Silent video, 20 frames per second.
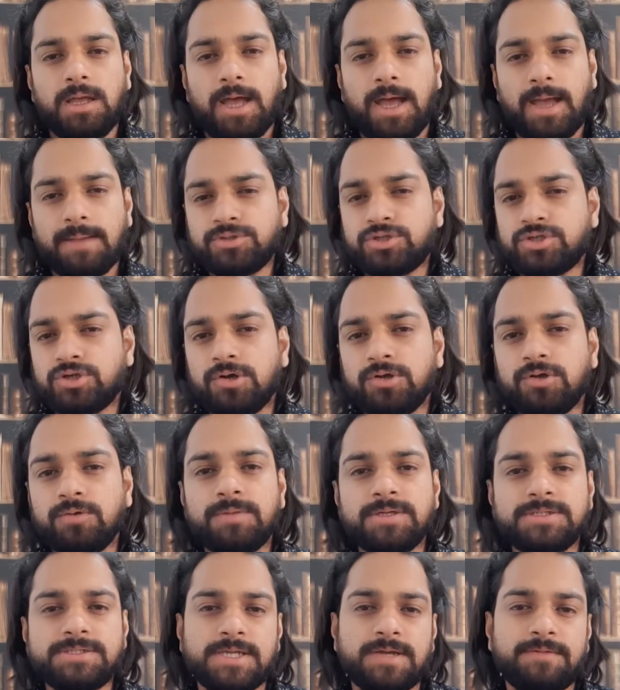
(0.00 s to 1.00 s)
I'm sure you
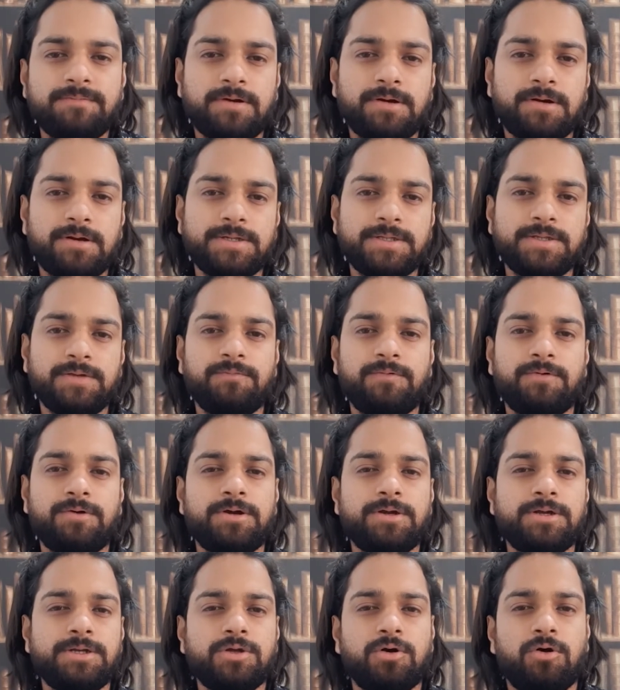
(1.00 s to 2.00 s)
must have heard the
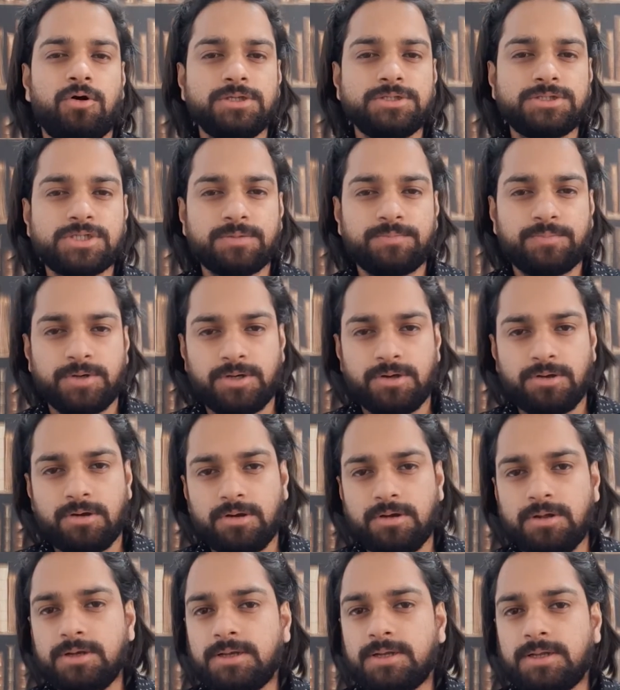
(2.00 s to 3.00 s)
word
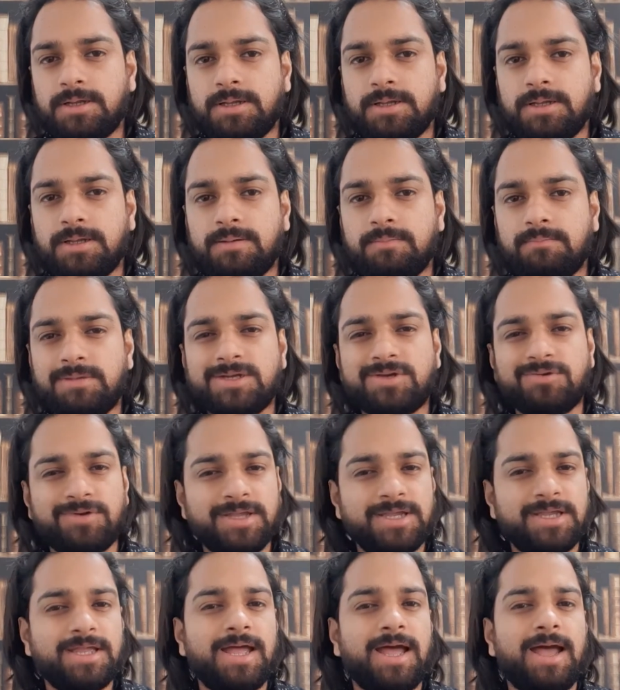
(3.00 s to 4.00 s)
entrepreneur, but
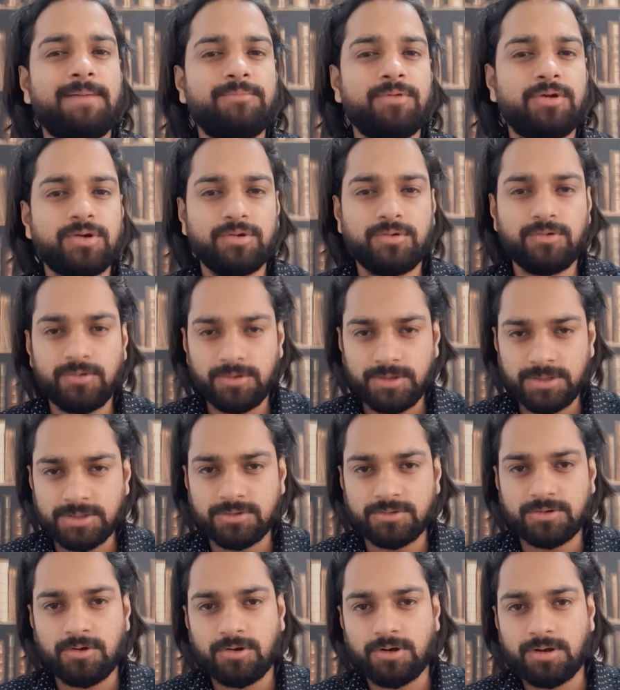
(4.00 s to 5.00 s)
today I'm not going
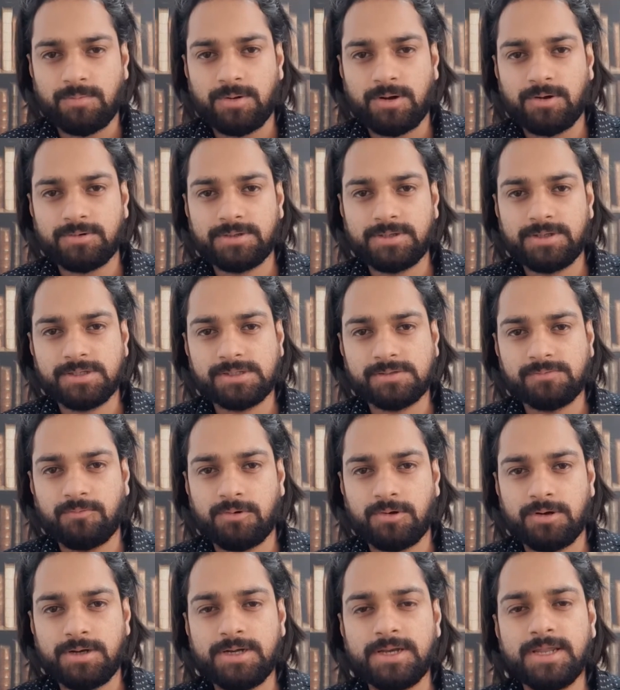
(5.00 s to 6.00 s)
to talk about this
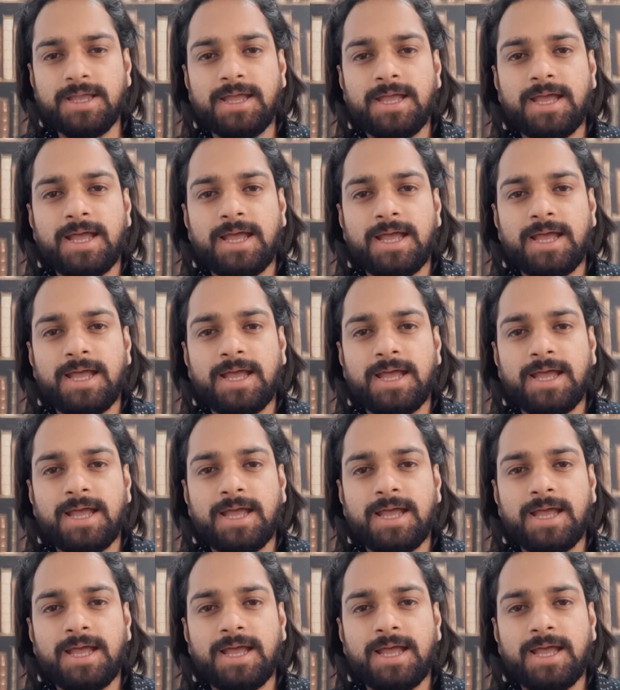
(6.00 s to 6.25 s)
word.